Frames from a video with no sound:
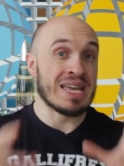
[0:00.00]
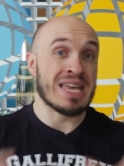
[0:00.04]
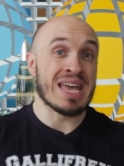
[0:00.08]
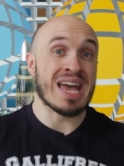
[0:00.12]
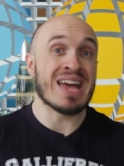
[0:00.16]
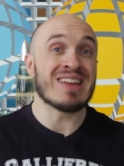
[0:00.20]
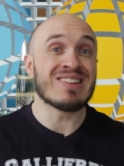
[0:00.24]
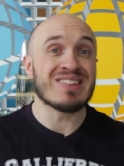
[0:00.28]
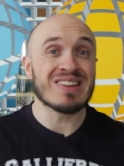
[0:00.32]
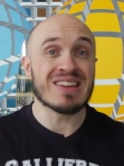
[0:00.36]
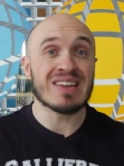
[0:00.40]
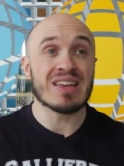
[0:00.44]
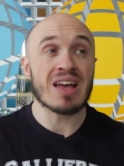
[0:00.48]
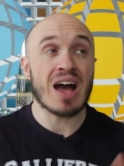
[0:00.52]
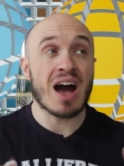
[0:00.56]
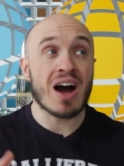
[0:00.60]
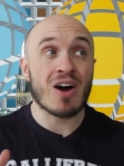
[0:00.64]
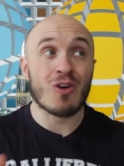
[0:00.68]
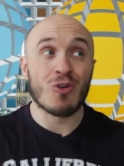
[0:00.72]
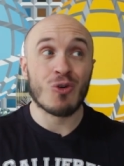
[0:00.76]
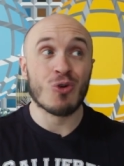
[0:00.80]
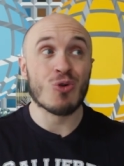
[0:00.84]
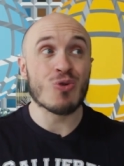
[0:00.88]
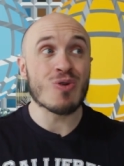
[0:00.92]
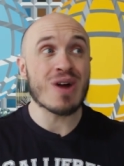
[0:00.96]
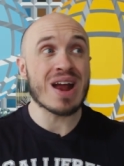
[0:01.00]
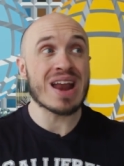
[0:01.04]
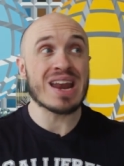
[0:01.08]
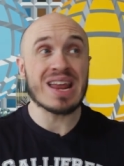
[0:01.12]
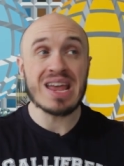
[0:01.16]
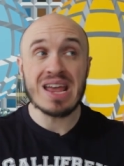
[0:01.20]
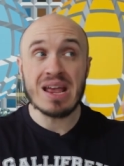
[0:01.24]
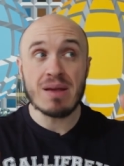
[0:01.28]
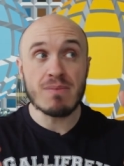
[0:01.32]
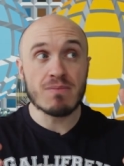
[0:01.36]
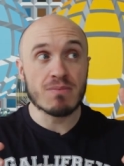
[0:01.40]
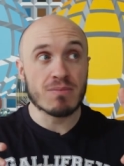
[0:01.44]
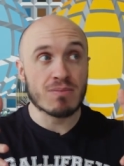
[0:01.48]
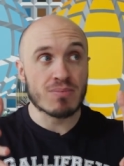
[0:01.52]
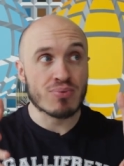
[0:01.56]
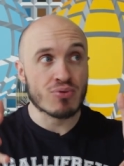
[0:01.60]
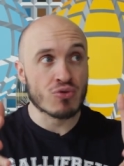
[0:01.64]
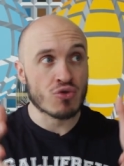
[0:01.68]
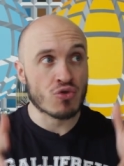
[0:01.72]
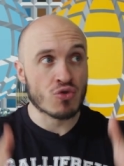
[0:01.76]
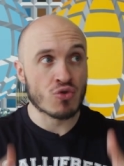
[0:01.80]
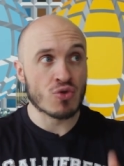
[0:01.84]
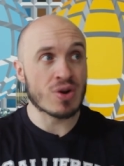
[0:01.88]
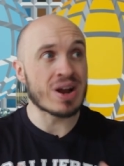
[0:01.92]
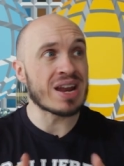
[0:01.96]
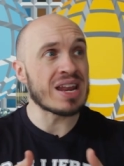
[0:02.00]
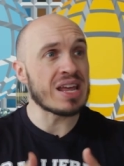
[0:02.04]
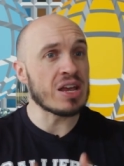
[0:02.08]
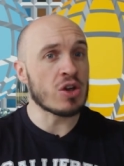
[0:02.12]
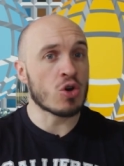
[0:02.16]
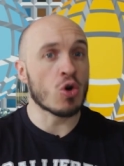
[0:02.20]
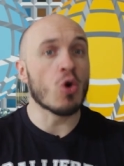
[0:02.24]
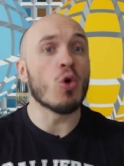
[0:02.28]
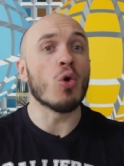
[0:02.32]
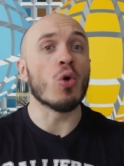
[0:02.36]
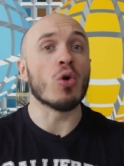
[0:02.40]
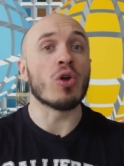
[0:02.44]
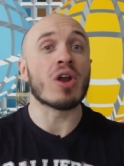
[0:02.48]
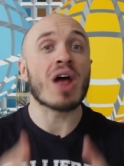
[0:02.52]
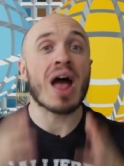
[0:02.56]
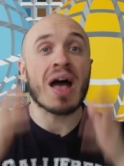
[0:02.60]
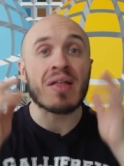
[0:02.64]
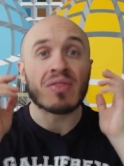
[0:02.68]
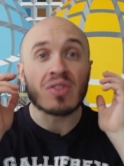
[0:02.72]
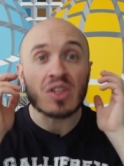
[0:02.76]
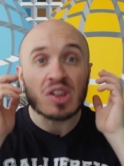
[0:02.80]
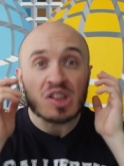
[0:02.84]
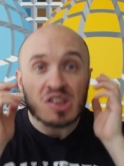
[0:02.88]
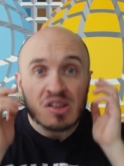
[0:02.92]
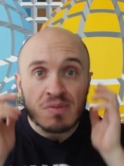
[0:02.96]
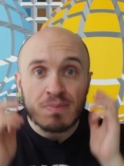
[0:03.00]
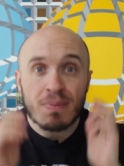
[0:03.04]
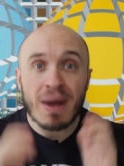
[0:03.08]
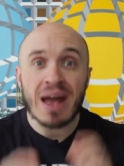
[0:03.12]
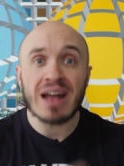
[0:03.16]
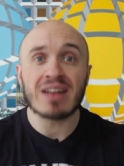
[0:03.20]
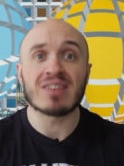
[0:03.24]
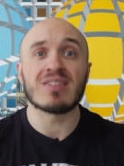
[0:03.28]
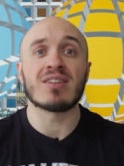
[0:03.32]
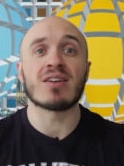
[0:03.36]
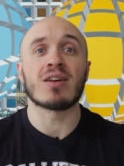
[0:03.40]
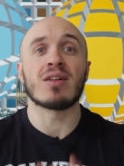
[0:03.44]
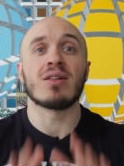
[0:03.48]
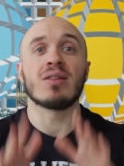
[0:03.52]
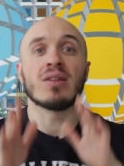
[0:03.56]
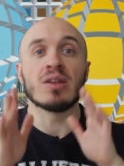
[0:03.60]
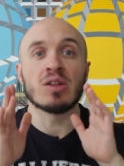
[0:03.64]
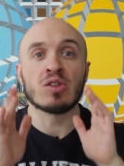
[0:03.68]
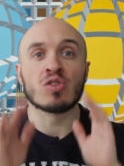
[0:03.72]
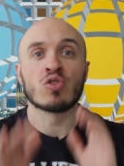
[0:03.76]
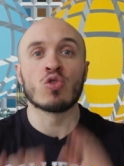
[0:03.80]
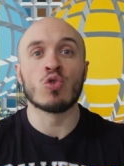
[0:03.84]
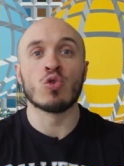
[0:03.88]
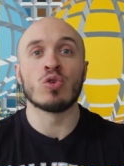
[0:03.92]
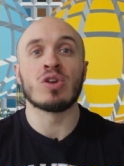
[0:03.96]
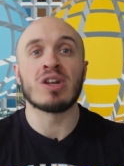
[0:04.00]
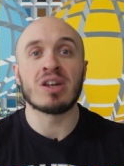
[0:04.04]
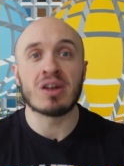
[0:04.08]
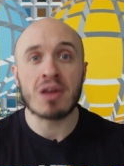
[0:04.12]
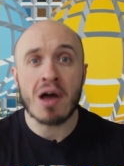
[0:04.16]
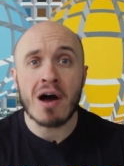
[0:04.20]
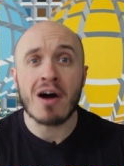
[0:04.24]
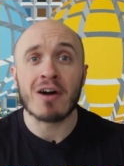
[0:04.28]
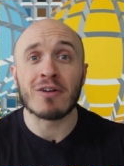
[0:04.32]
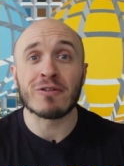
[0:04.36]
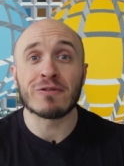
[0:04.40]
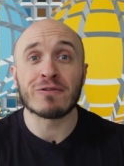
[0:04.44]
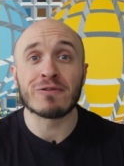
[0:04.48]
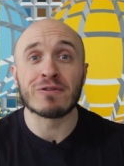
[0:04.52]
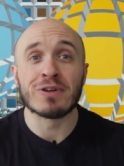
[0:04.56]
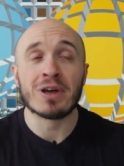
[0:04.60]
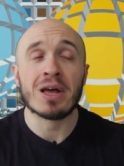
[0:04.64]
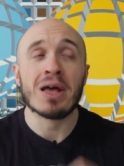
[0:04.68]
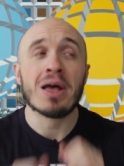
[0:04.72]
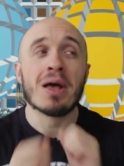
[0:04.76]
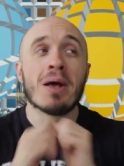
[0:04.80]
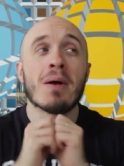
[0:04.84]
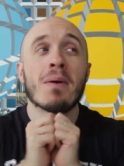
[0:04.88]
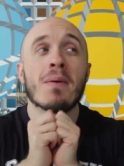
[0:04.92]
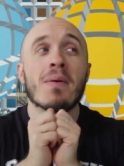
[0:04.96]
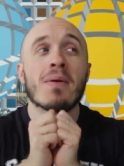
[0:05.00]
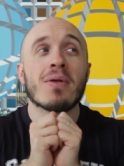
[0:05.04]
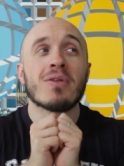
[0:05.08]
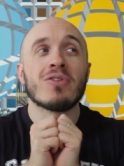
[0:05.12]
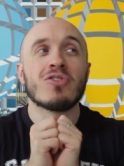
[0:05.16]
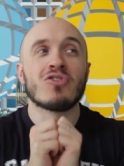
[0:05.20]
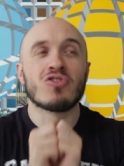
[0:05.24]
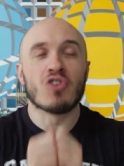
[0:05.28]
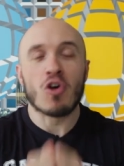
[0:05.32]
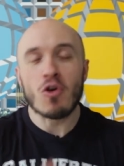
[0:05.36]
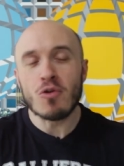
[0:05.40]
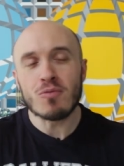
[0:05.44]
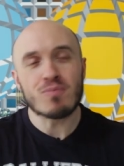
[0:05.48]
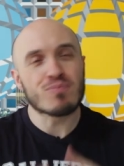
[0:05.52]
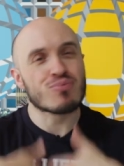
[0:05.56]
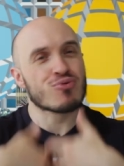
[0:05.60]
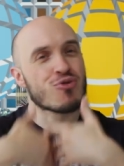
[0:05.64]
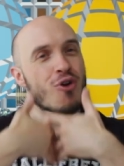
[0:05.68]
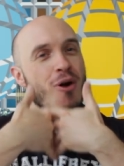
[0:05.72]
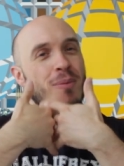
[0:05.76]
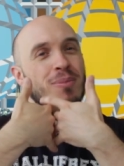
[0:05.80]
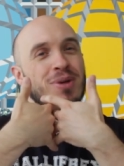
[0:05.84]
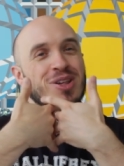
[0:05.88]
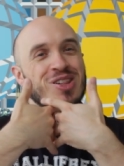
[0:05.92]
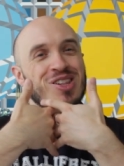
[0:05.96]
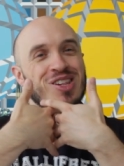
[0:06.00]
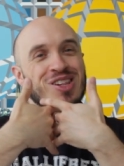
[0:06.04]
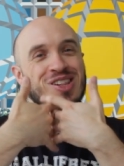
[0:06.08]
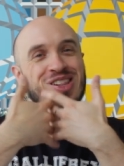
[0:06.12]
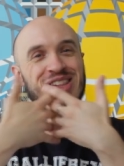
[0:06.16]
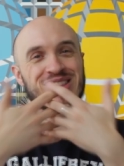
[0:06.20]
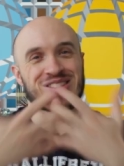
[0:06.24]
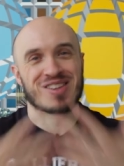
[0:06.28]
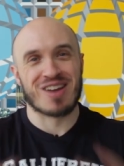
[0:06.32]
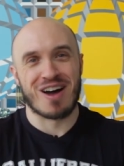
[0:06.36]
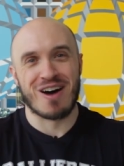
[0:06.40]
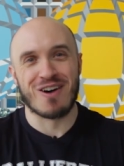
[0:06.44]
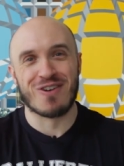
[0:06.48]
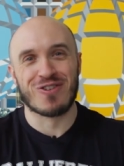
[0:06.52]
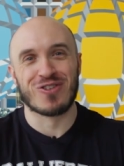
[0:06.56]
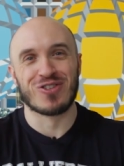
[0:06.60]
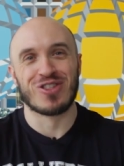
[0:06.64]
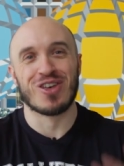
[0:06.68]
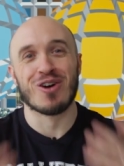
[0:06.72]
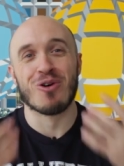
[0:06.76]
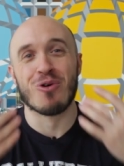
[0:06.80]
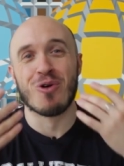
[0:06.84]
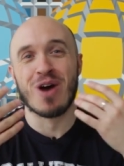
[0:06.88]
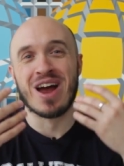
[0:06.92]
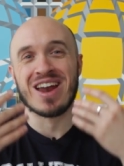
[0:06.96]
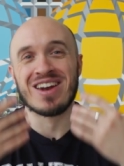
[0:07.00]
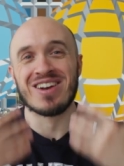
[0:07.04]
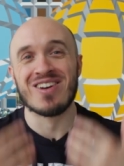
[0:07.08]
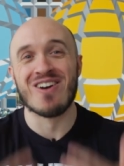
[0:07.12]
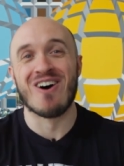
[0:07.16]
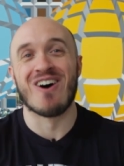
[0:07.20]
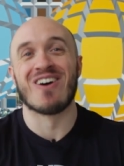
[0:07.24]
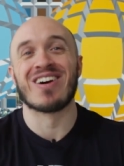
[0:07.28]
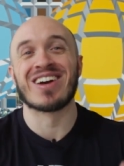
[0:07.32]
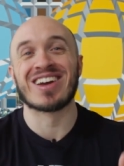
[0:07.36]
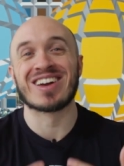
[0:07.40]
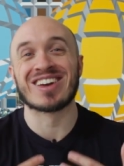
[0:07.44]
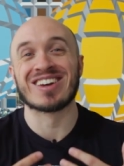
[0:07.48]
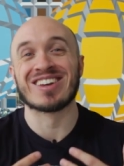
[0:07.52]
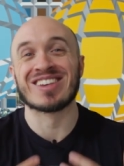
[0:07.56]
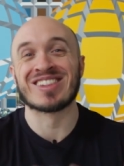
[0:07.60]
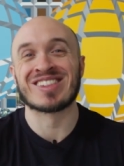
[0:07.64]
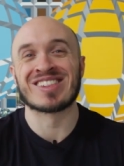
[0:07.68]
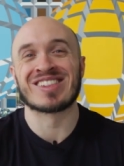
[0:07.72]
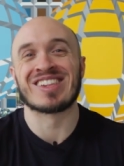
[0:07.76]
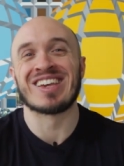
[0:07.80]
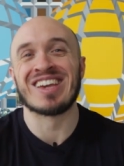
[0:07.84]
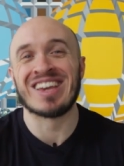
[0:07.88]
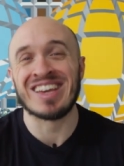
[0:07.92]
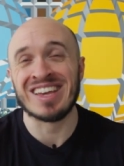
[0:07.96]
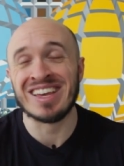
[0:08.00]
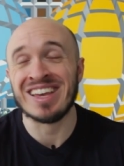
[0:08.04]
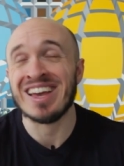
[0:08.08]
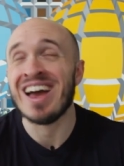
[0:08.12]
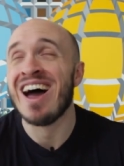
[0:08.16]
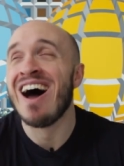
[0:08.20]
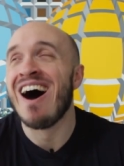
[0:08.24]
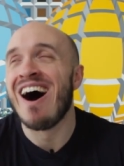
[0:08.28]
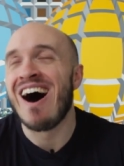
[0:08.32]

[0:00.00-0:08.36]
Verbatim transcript: getting are already pretty good and the spectacle is good enough. Don't promise us stuff that we're not going to see.